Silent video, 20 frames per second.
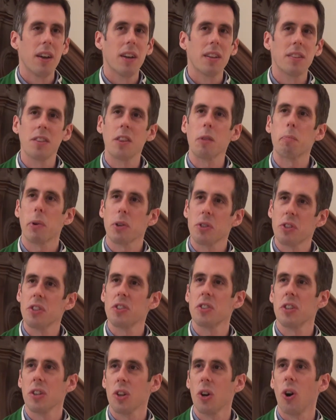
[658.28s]
It's in the
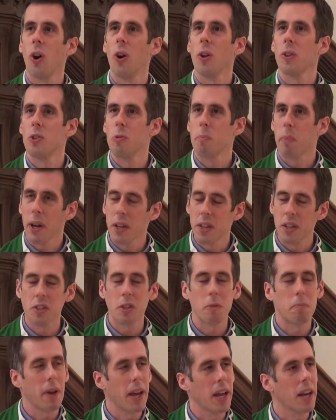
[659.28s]
persistent call to
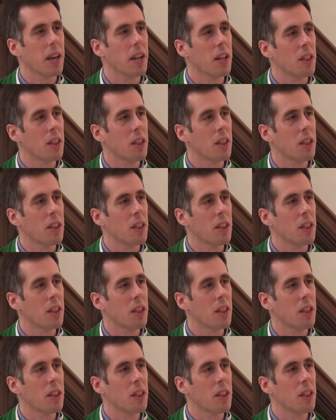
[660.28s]
participate